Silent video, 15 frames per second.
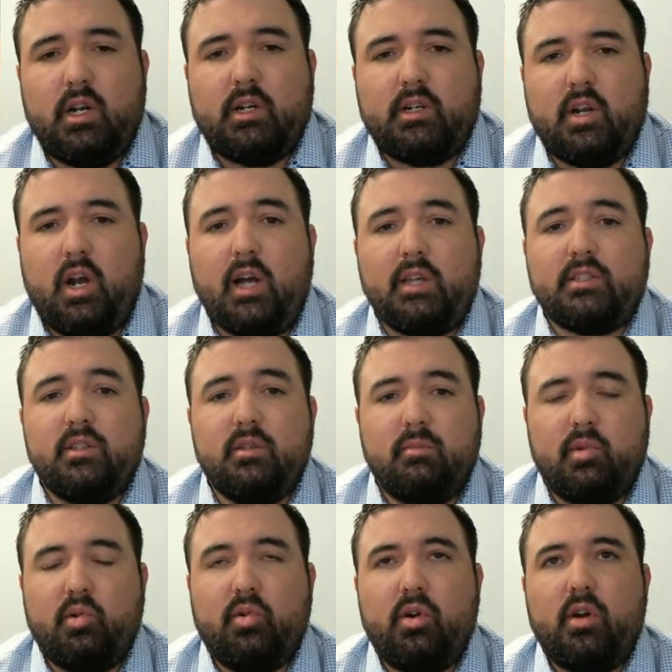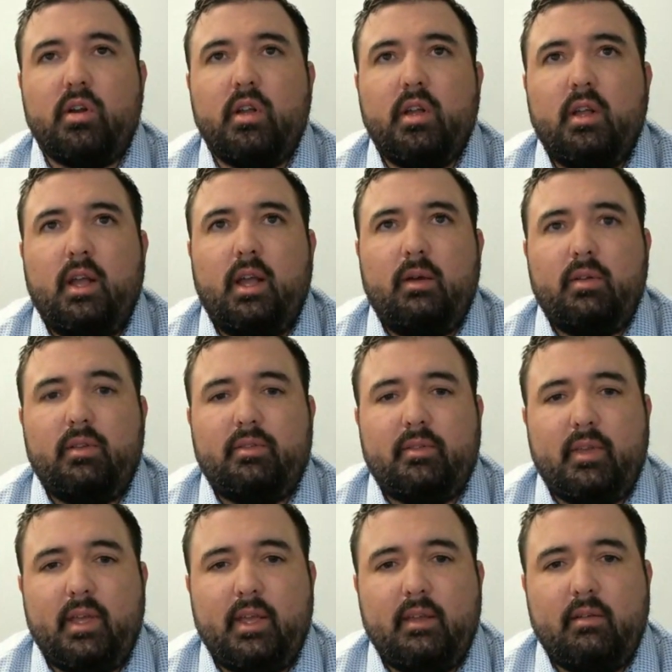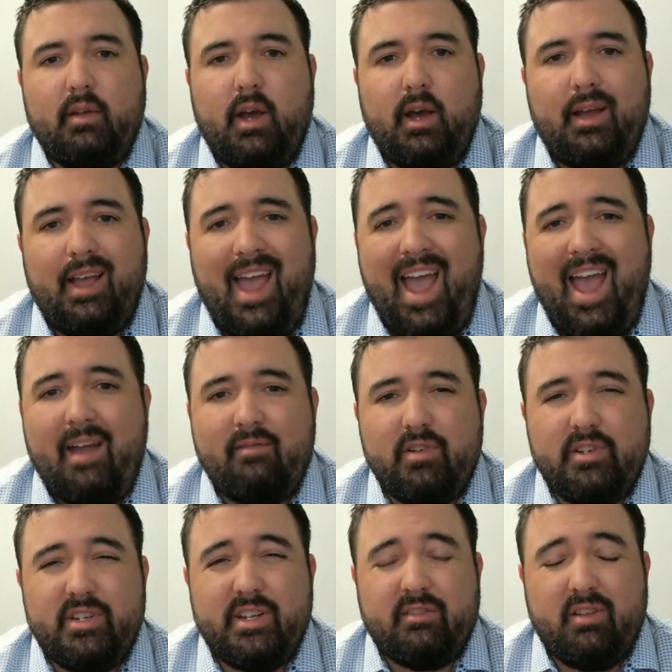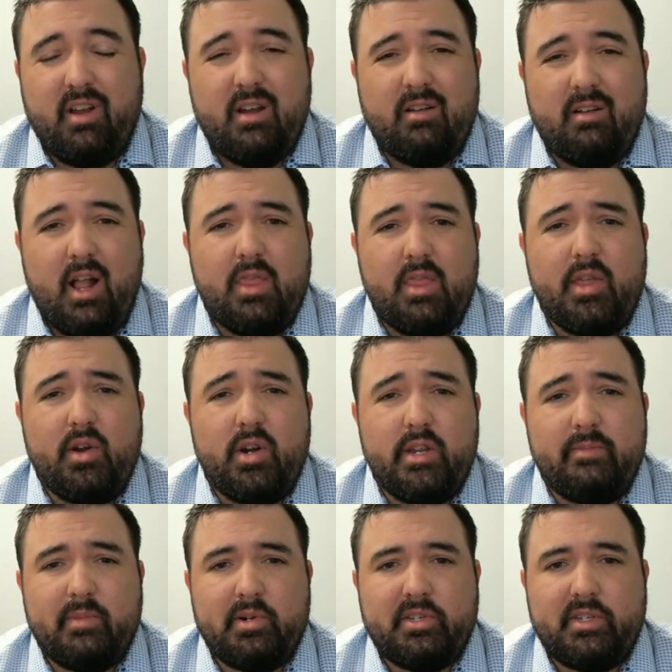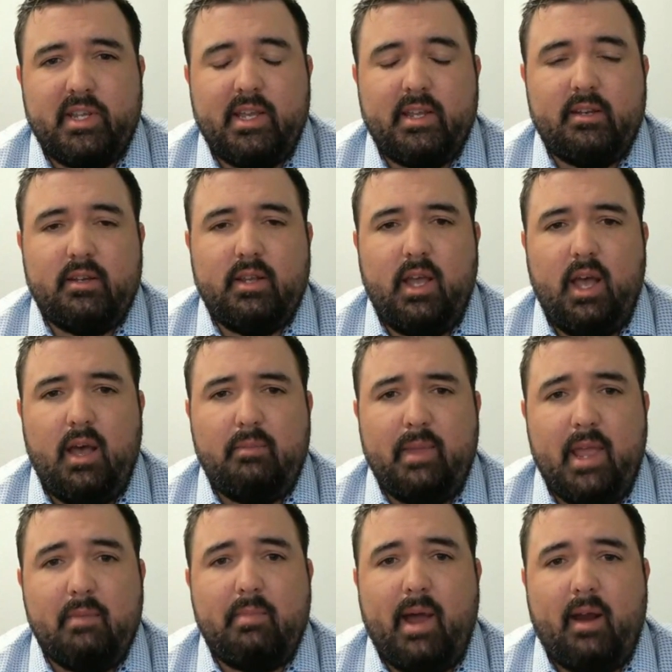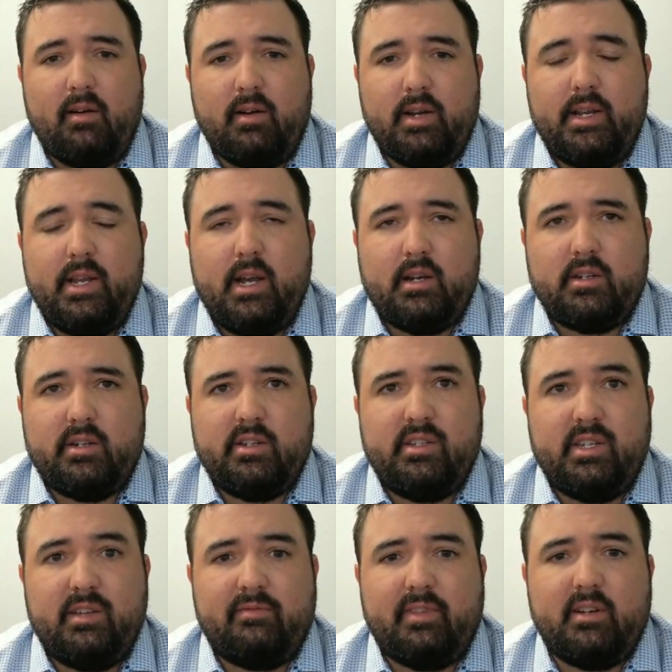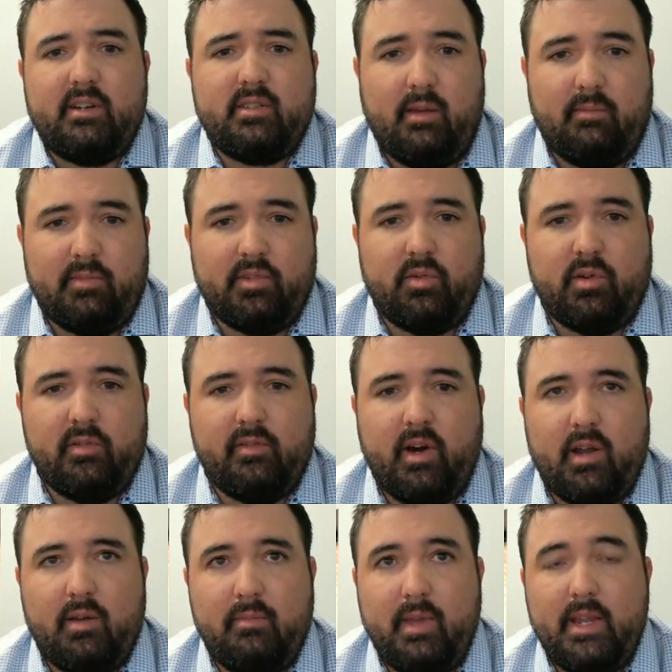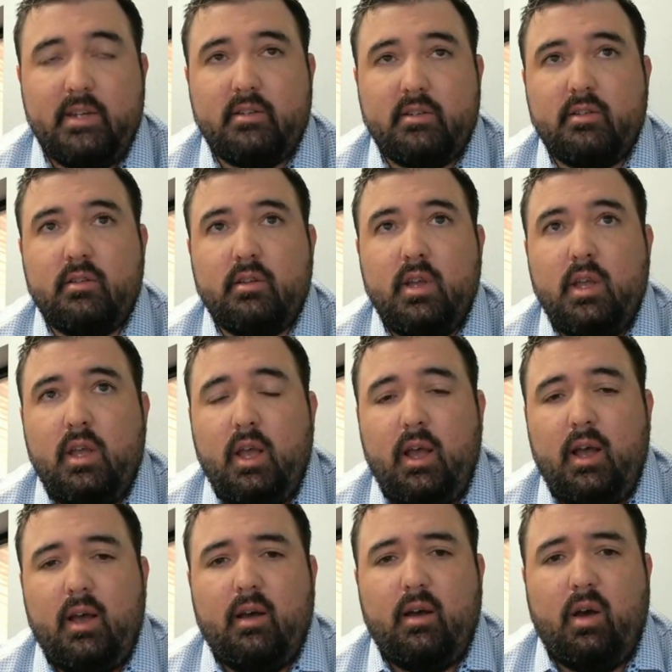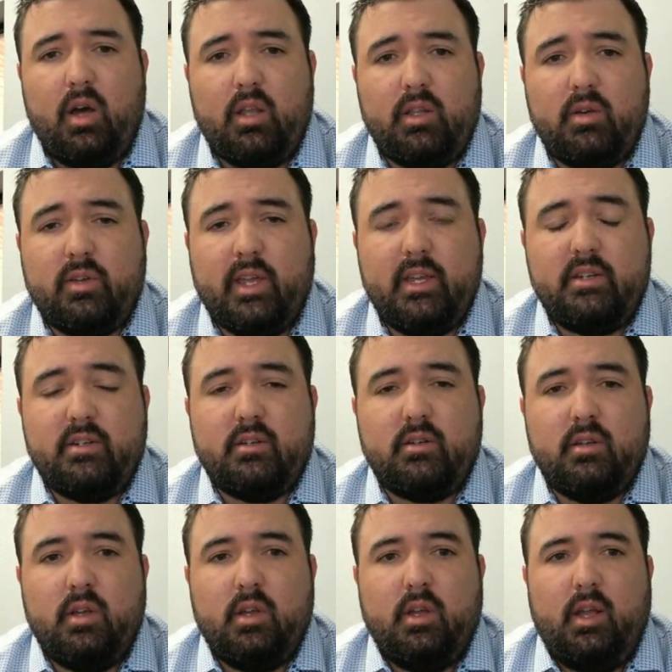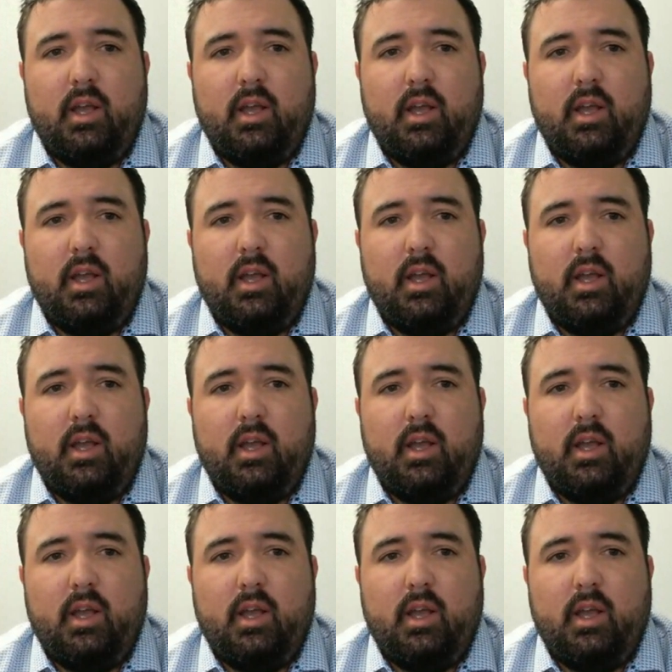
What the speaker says: Across the board, I would say averaging right around 30% manpower reductions if there's some sort of automation on location.